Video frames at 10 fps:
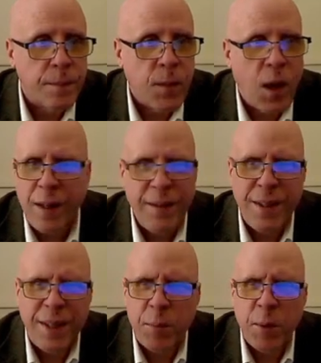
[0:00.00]
I think
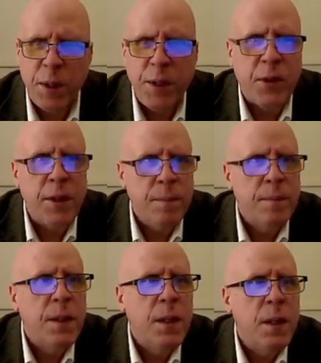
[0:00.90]
that's pretty easy.
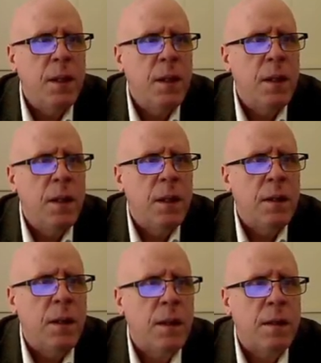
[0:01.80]

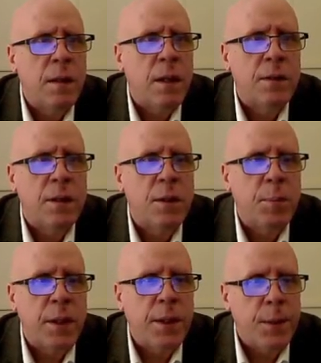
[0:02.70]
Not such a
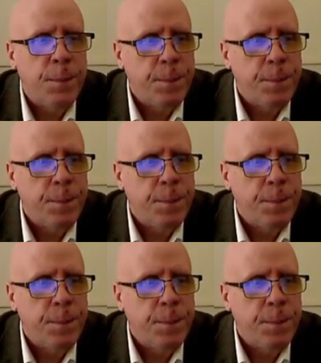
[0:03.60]
big deal.